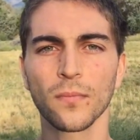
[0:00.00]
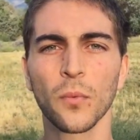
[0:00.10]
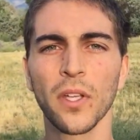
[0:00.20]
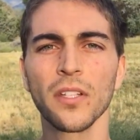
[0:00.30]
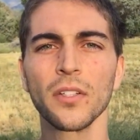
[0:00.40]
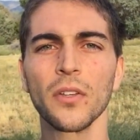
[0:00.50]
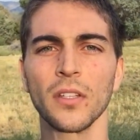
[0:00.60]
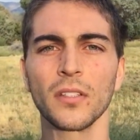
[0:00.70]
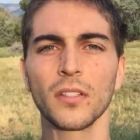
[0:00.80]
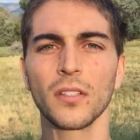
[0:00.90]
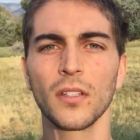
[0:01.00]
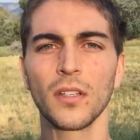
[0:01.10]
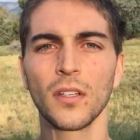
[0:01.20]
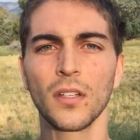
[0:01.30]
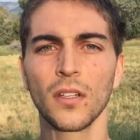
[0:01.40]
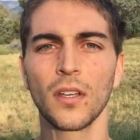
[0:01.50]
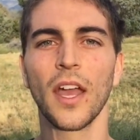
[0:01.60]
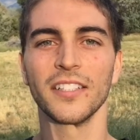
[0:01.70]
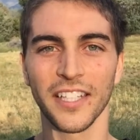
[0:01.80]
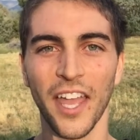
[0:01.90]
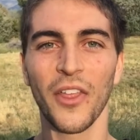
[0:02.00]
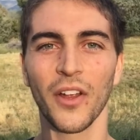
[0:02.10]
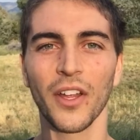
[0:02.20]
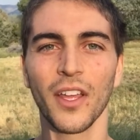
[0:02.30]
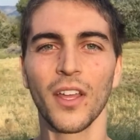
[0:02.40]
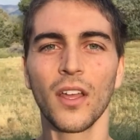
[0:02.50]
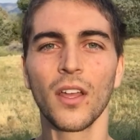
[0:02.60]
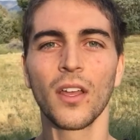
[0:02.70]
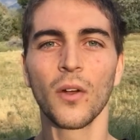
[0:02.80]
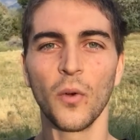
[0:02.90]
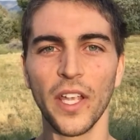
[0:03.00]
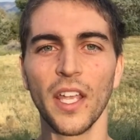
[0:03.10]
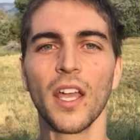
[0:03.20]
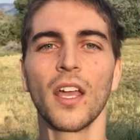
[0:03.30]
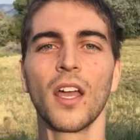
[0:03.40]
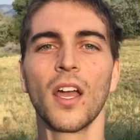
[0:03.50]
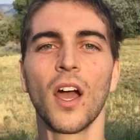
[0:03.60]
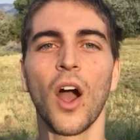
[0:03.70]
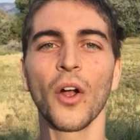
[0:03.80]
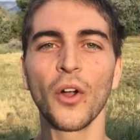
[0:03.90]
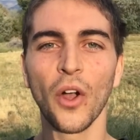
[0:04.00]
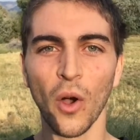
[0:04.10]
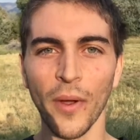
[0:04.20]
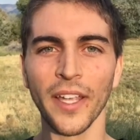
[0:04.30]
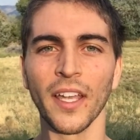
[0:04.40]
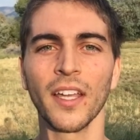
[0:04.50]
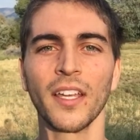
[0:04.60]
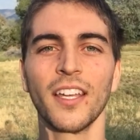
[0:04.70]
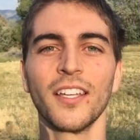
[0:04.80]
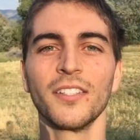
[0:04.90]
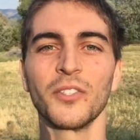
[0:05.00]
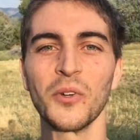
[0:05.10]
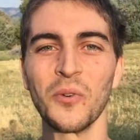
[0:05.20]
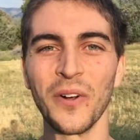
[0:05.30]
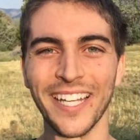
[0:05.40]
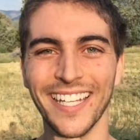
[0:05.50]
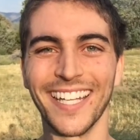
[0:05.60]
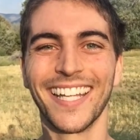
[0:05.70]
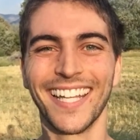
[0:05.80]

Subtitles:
We can do this, and together, we are going to win.